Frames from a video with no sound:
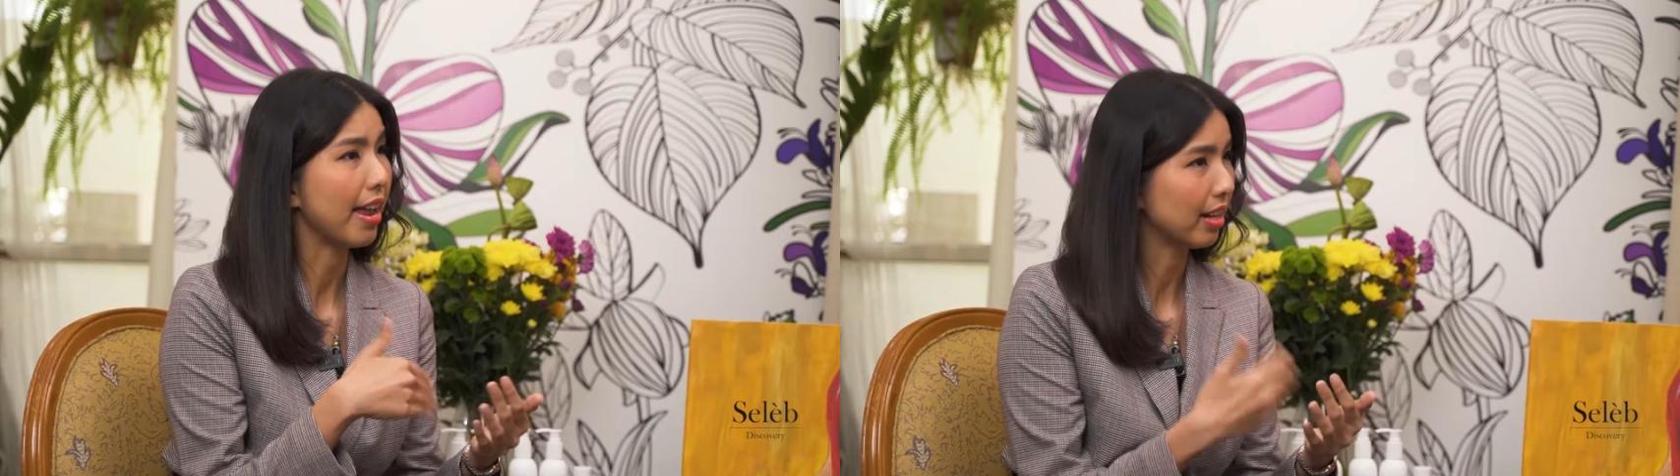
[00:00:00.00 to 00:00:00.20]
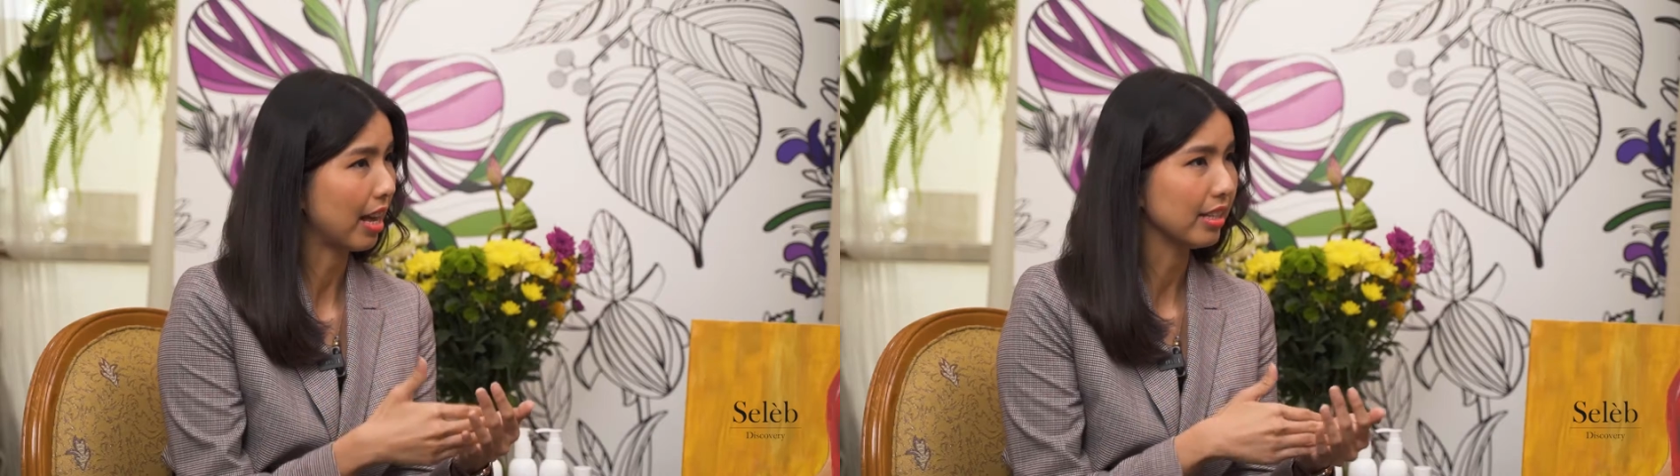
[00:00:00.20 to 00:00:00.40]

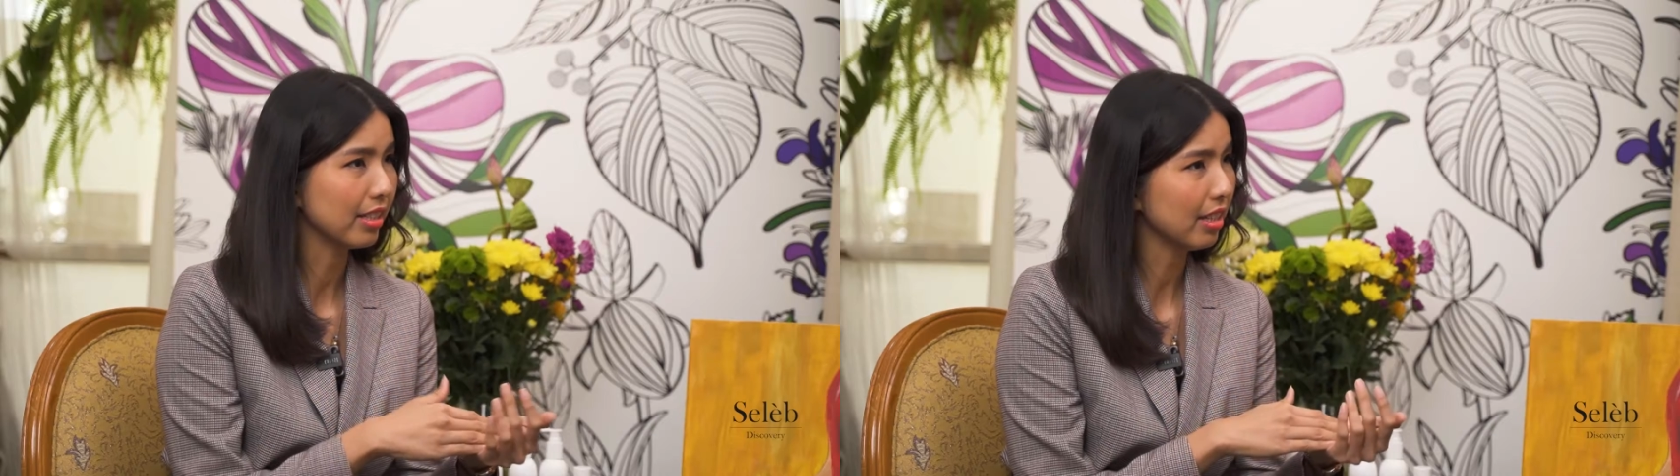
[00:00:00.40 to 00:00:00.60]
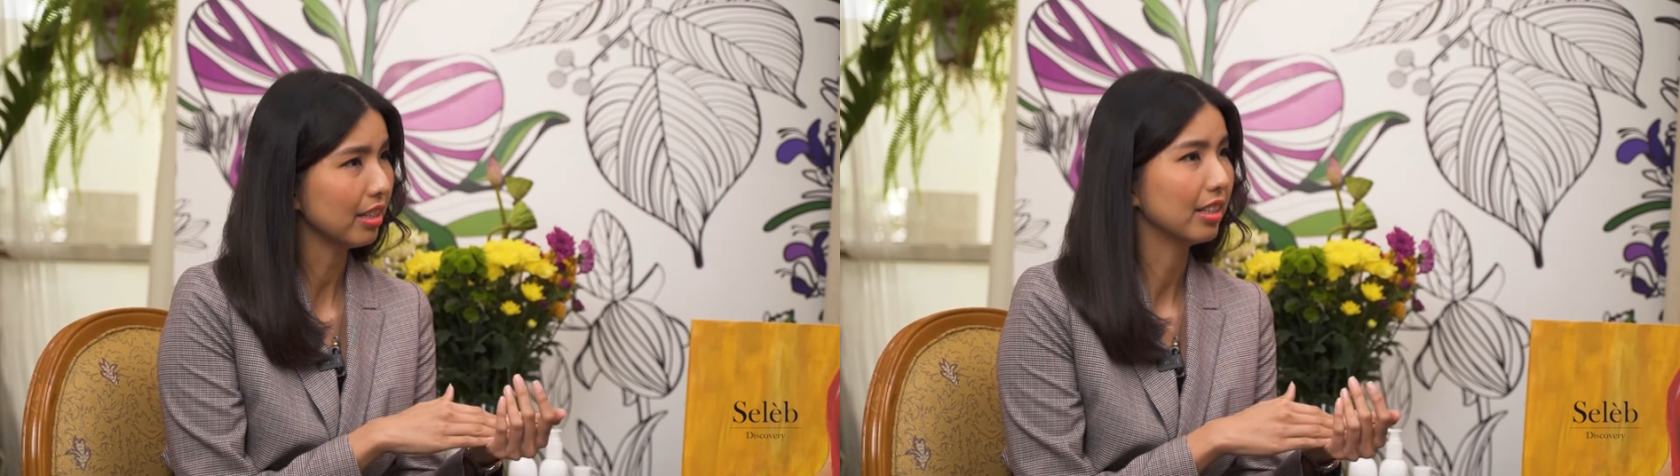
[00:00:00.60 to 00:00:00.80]

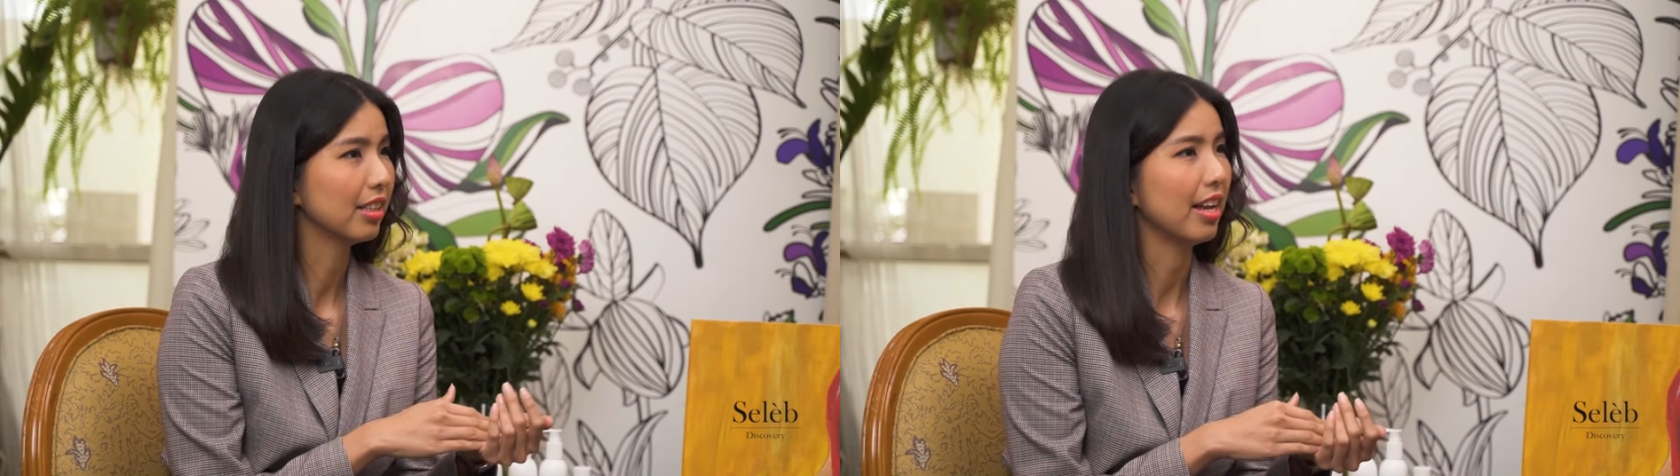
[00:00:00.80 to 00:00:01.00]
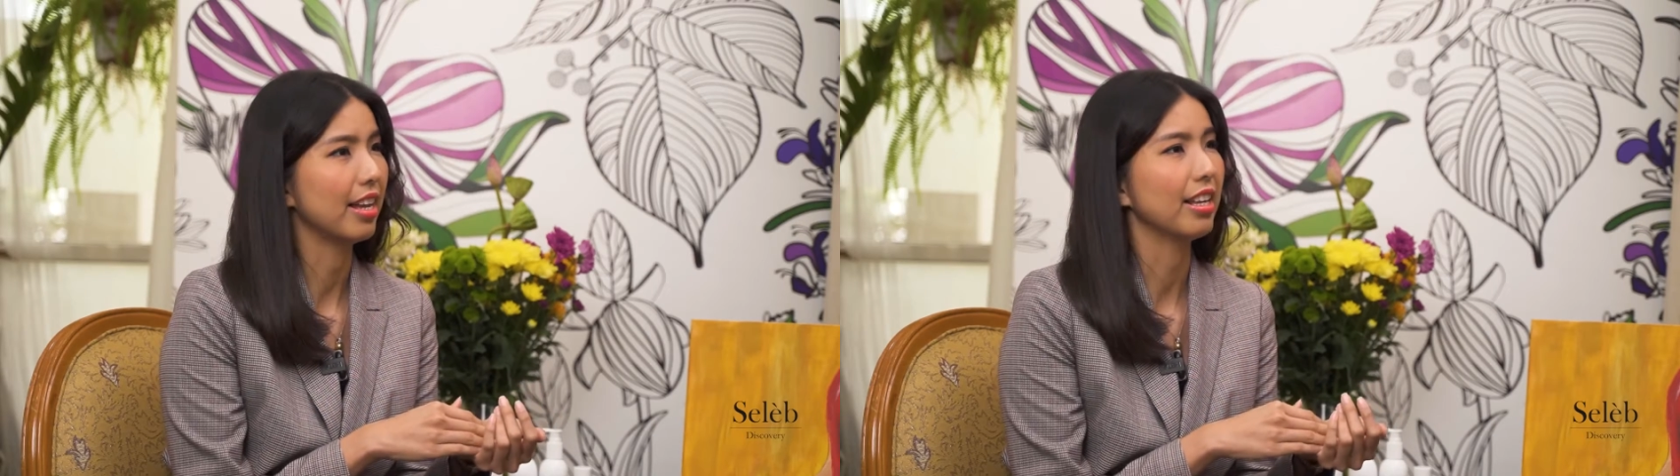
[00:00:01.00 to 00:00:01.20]
analyze it
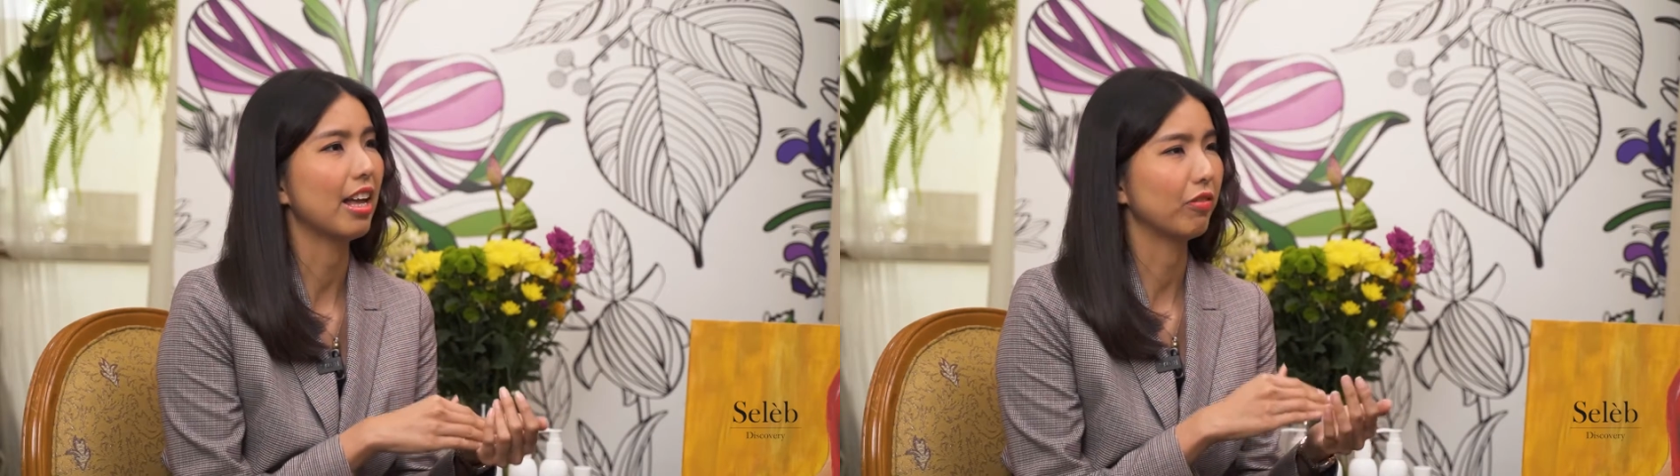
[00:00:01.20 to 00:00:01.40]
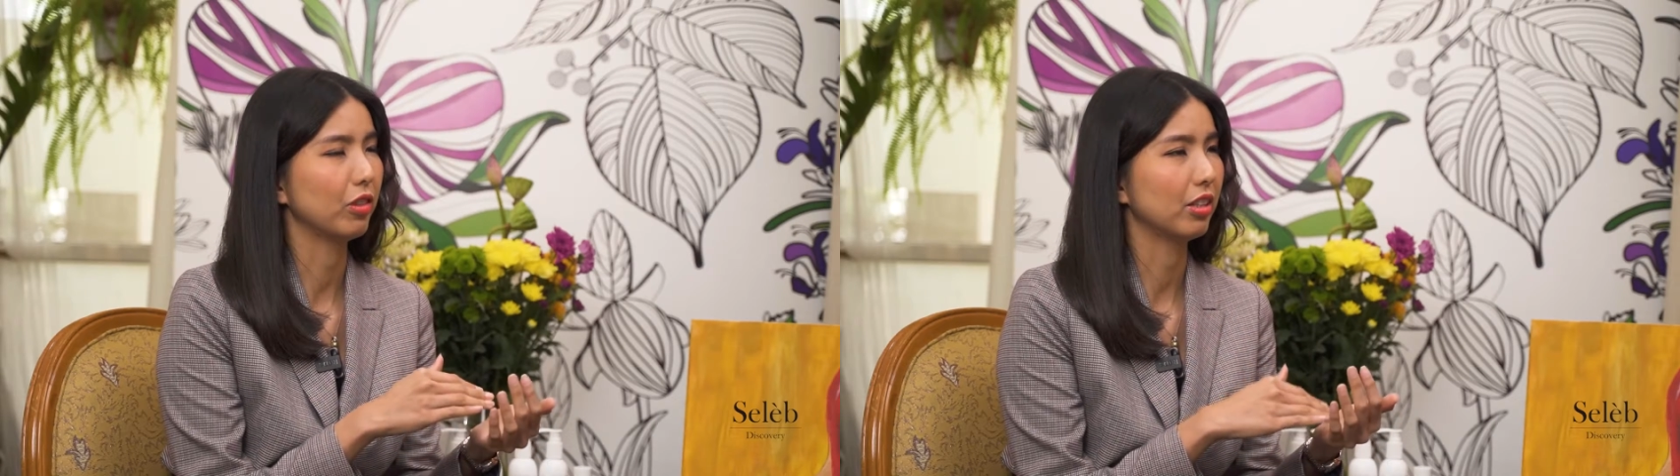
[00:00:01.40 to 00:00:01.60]
and then
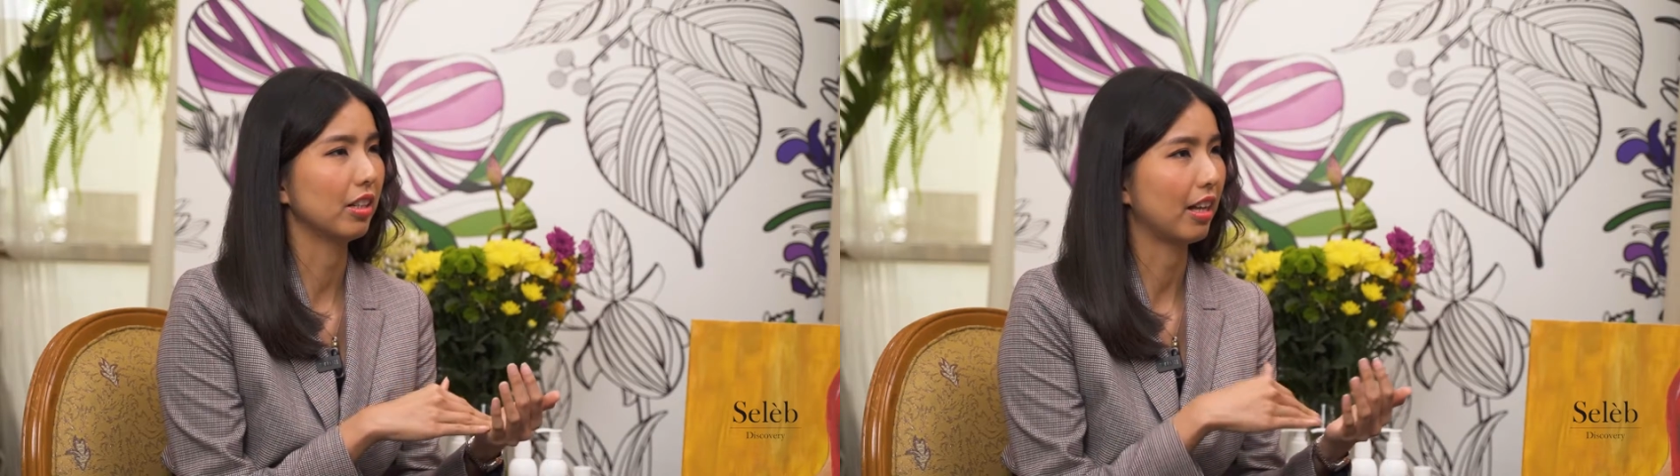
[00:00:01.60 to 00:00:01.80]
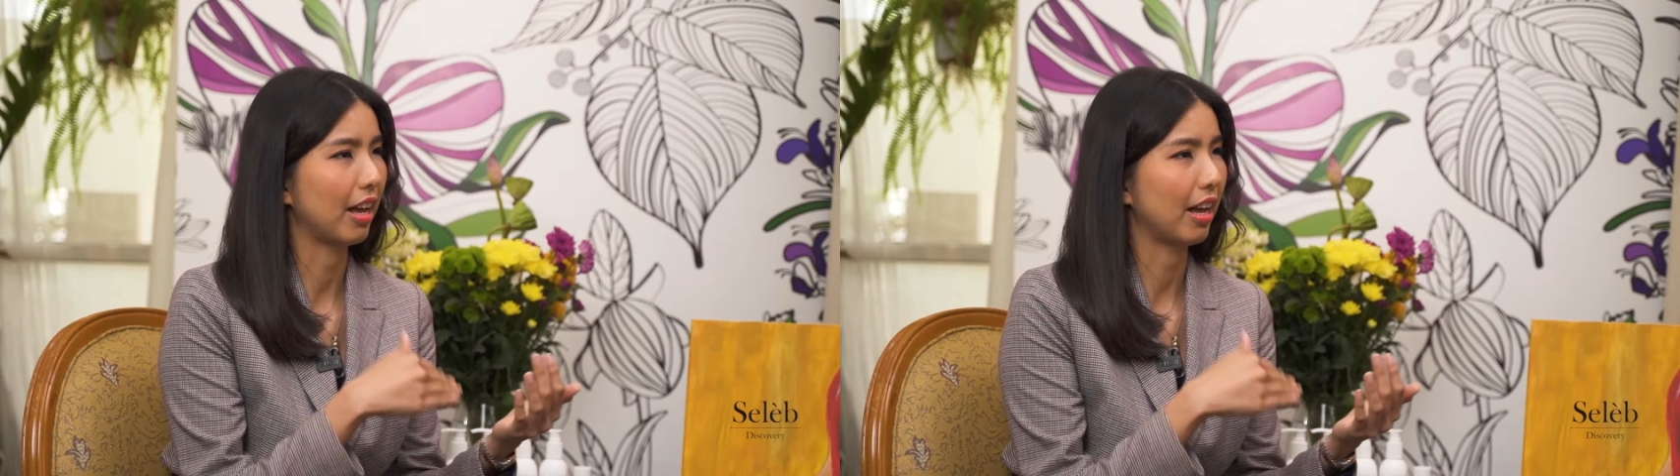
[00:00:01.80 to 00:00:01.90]
after,